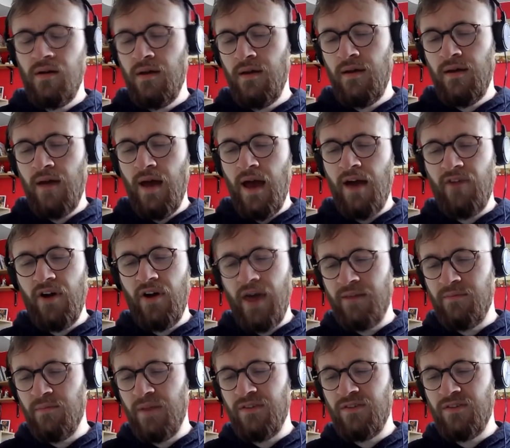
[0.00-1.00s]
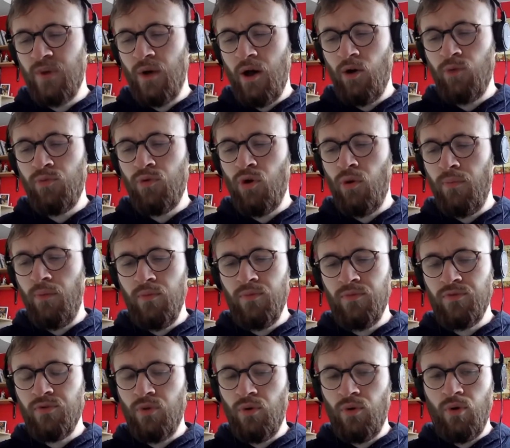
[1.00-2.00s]
have I had mental health problems
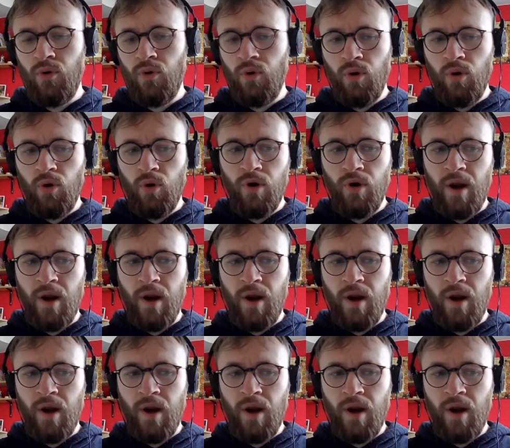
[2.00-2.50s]
or